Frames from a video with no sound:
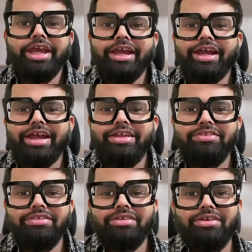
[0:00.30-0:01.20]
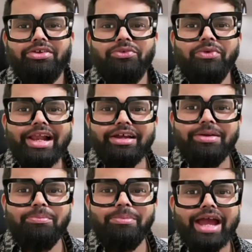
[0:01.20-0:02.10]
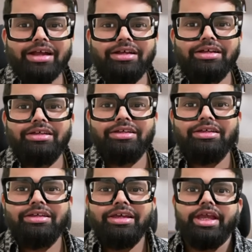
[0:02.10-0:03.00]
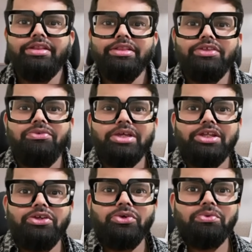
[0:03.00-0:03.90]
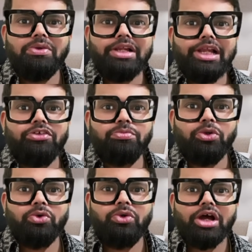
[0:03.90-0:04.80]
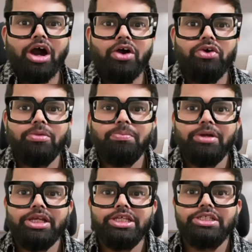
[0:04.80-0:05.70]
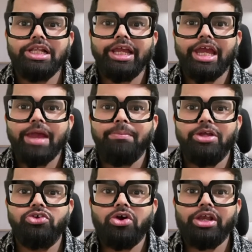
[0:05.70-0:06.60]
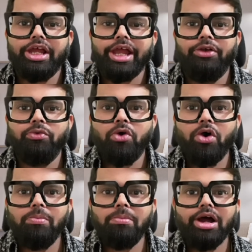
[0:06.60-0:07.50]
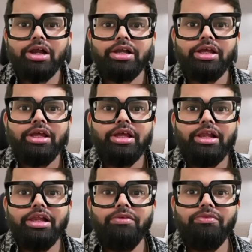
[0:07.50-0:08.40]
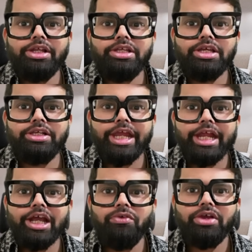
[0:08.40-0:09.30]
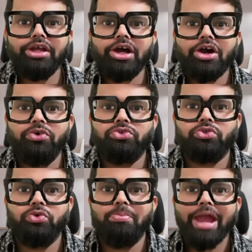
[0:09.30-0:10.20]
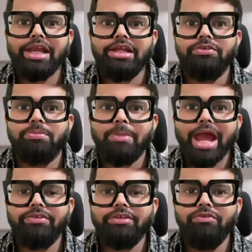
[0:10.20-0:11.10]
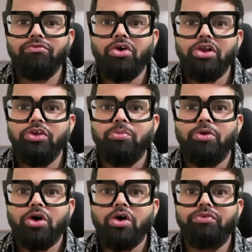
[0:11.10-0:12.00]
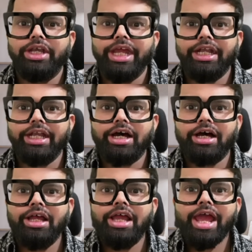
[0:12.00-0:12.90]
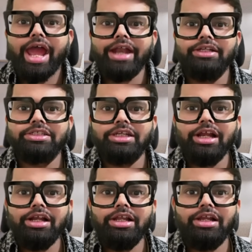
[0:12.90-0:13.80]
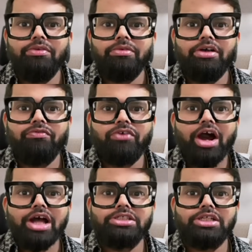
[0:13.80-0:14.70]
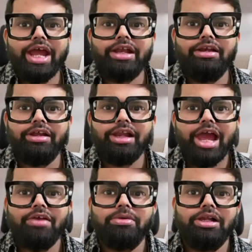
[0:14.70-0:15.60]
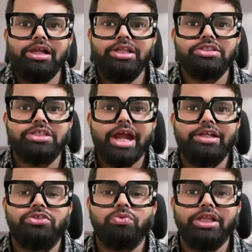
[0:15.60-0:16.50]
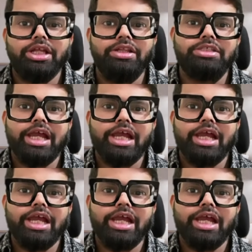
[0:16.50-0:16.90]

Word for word: Hey guys, welcome back. In this video, we will explore how companies like Amazon and Walmart leverage data warehouse to manage massive volume of data and still deliver fast and reliable insights within